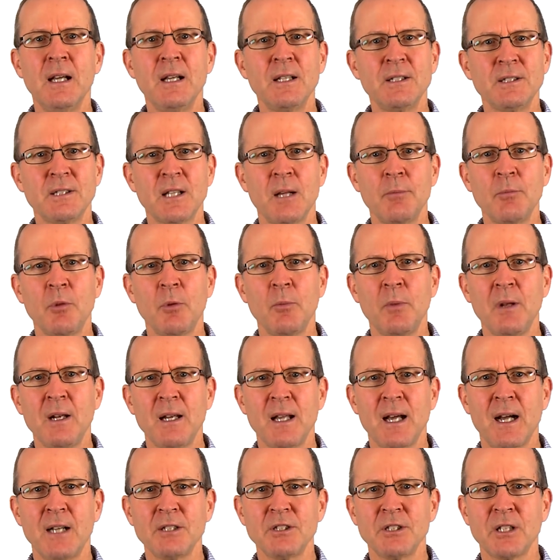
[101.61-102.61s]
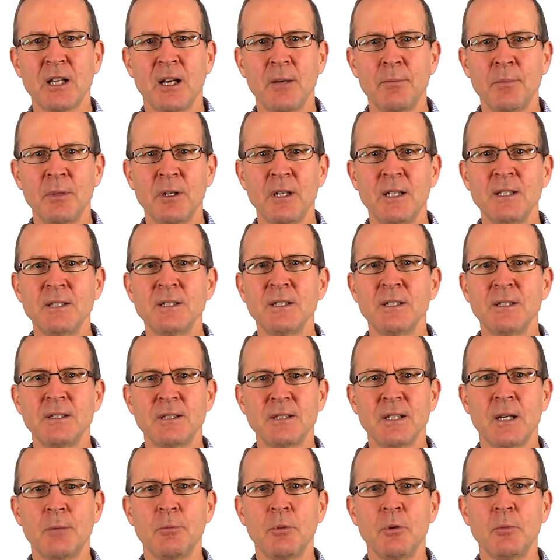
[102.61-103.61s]
Some will be large companies,
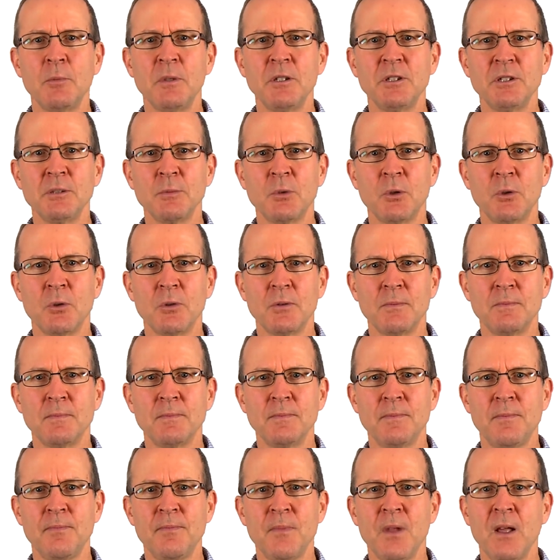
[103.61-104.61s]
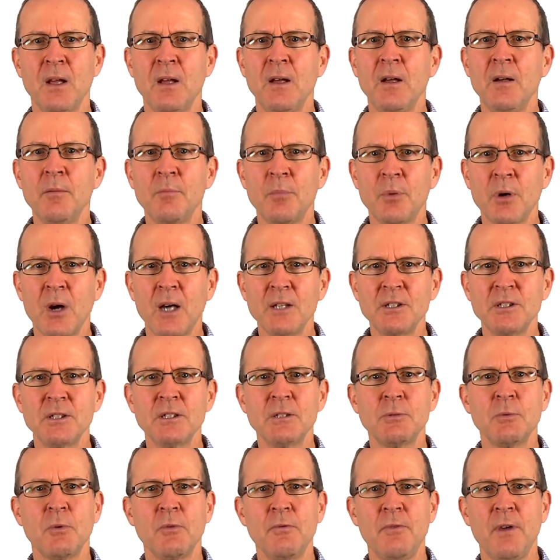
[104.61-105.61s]
some will be small.
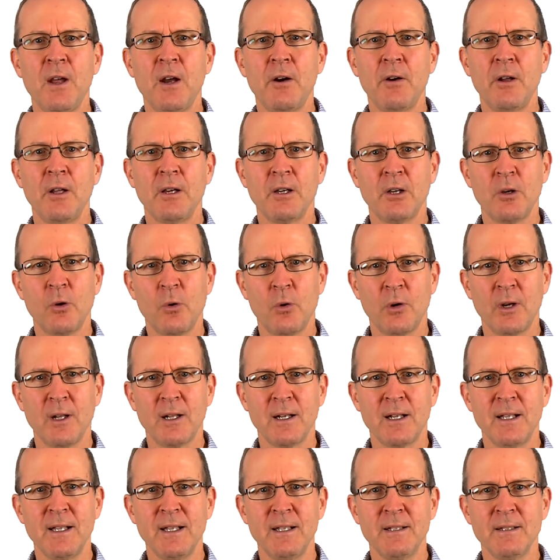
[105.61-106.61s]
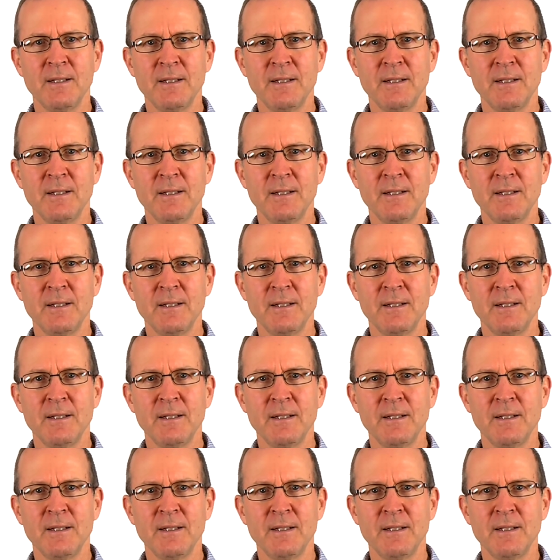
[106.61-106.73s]
Prices will vary accordingly.